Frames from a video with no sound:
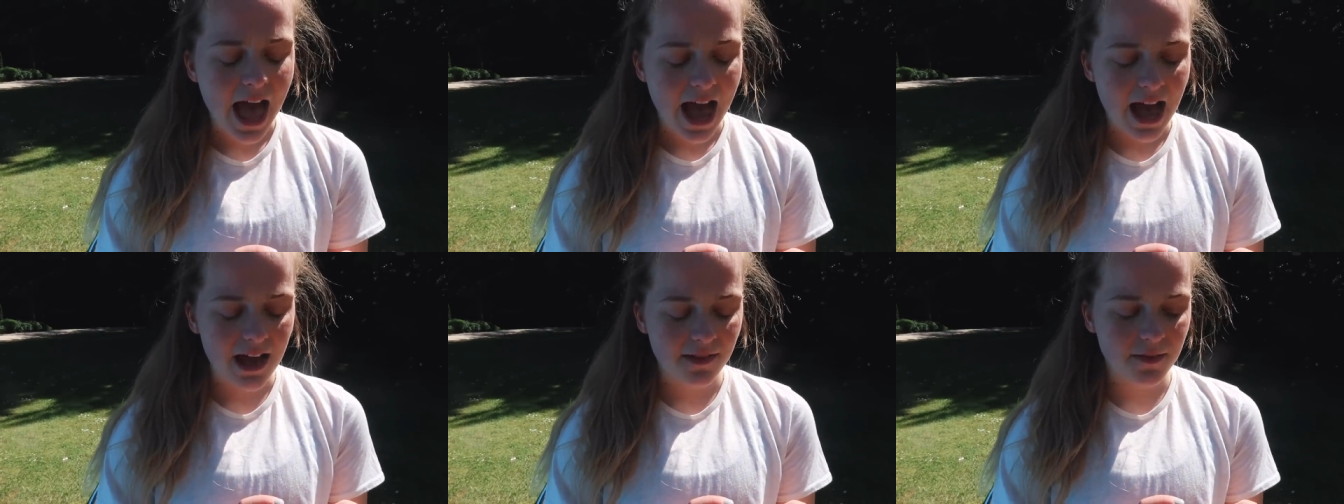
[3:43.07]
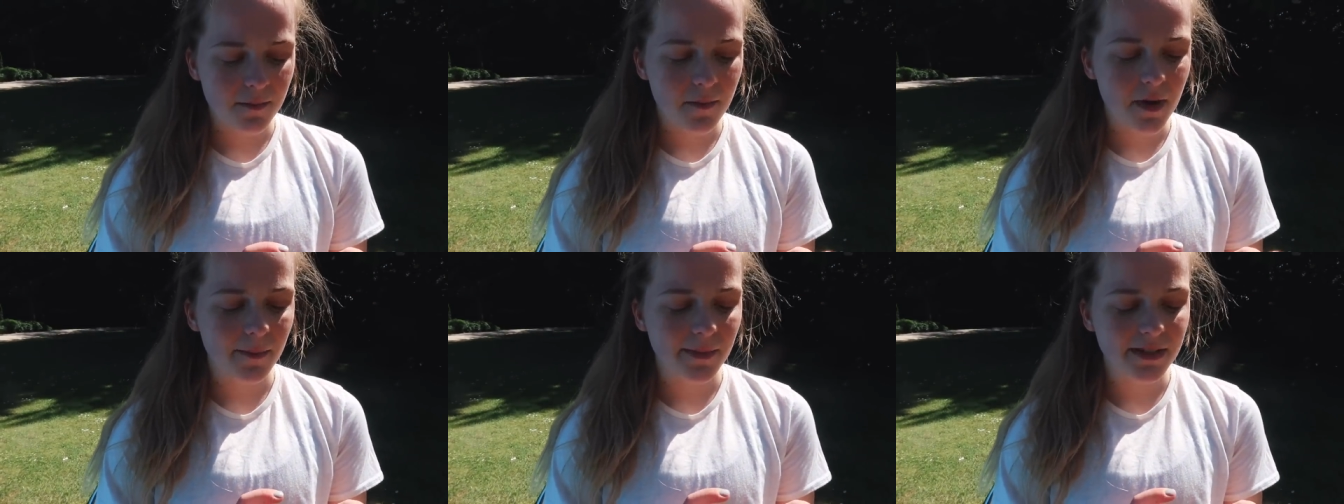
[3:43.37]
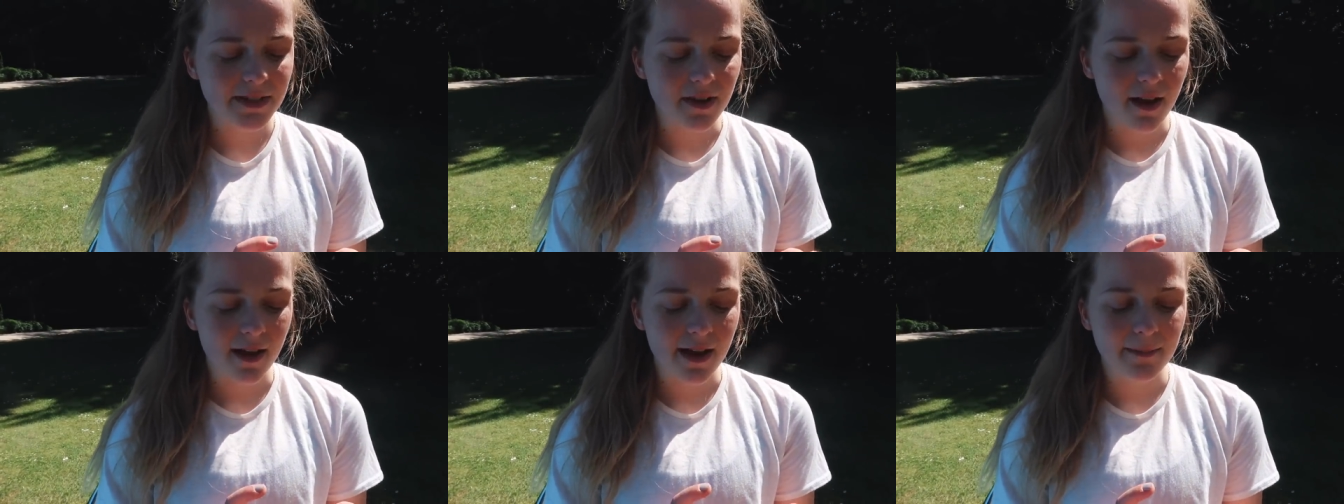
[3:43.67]
At the
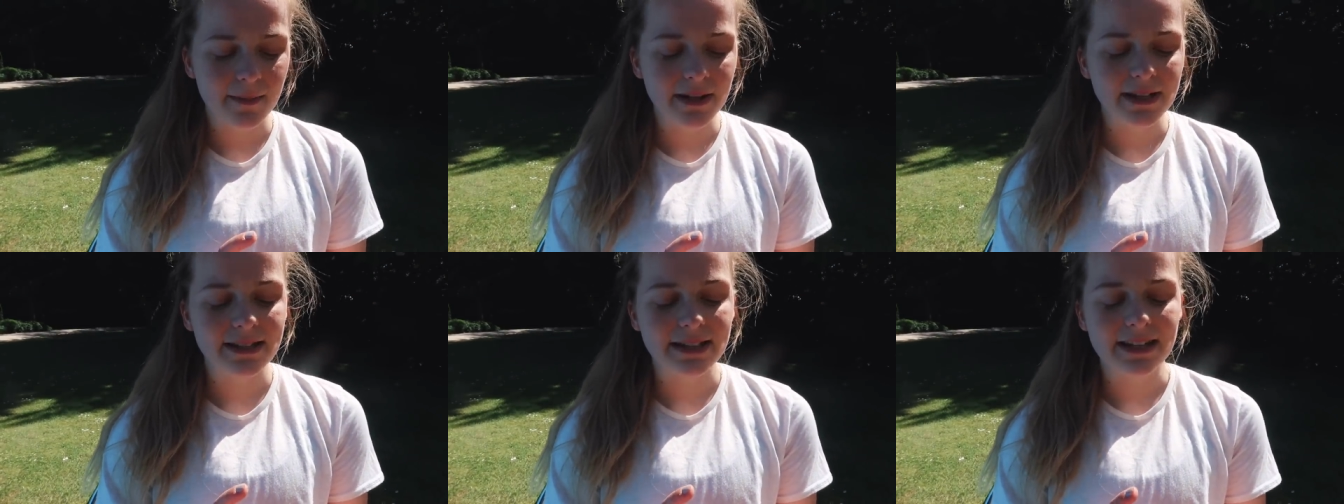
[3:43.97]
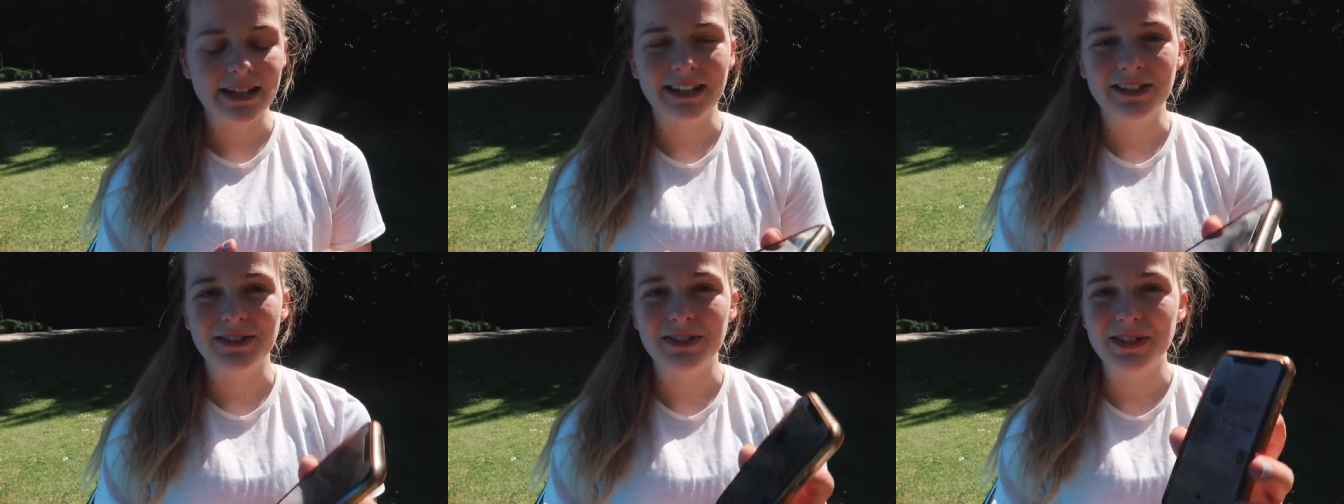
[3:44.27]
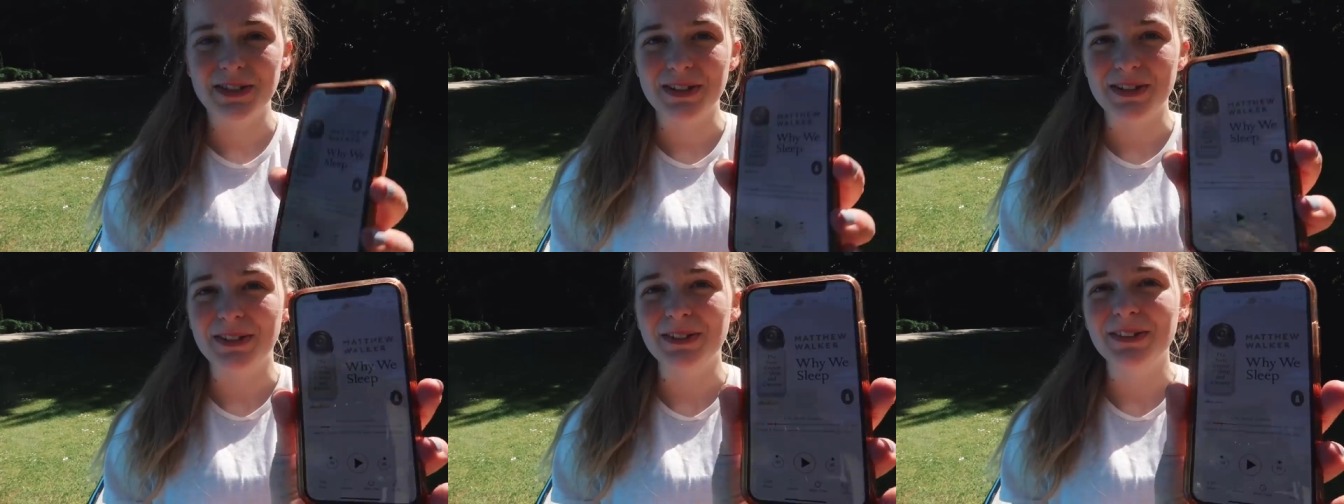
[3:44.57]
moment I'm listening
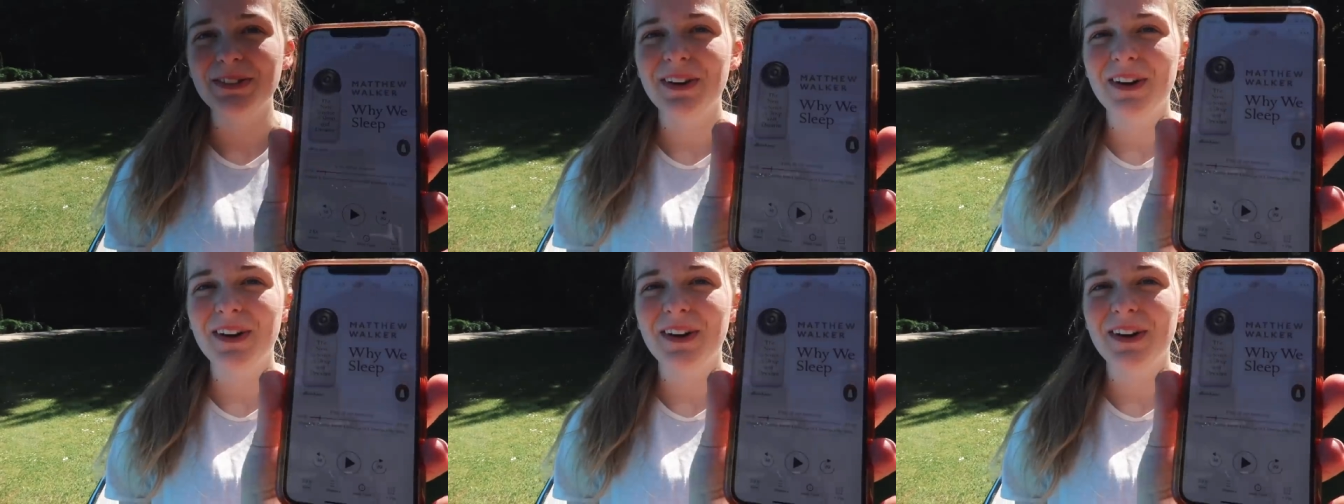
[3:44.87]
to